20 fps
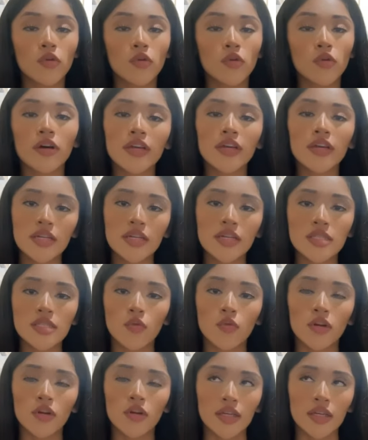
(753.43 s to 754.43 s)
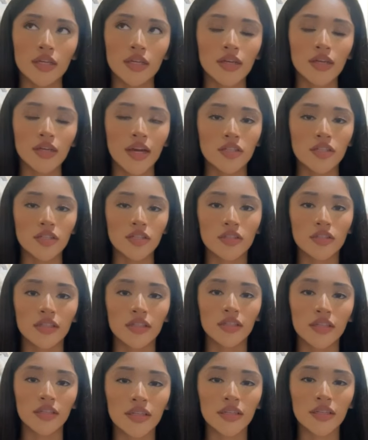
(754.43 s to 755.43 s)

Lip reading: Well, it is morning, actually.